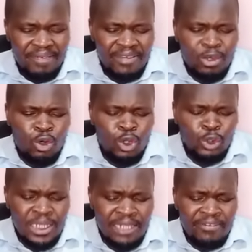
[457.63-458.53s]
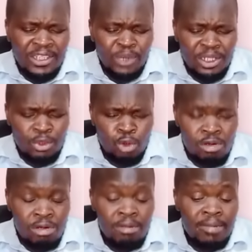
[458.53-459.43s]
The court will eventually
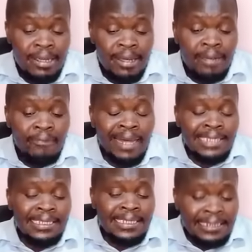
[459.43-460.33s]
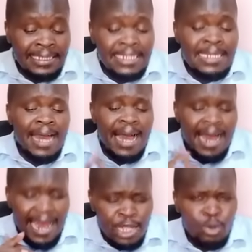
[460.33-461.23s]
rule that indeed
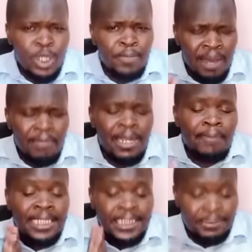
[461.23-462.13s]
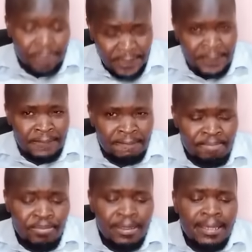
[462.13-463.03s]
adequate public participation
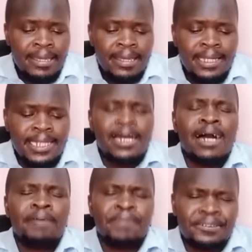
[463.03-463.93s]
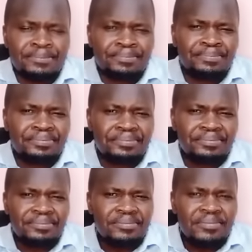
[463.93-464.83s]
did happen.
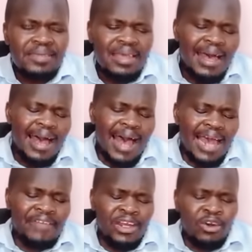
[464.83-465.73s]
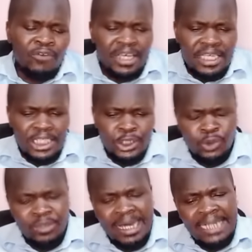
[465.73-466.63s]
And then on the
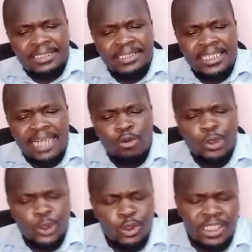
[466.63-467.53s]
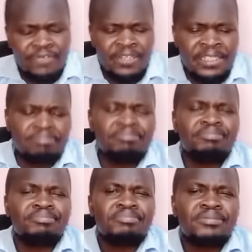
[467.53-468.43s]
issue that Rigathi was not given
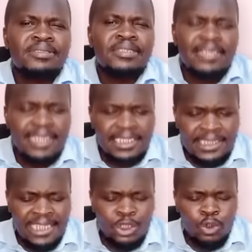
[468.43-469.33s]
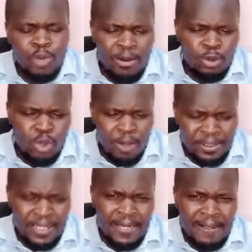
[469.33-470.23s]
a chance to
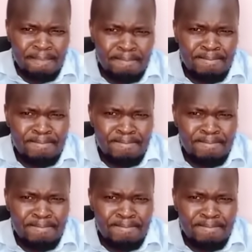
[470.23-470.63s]
appear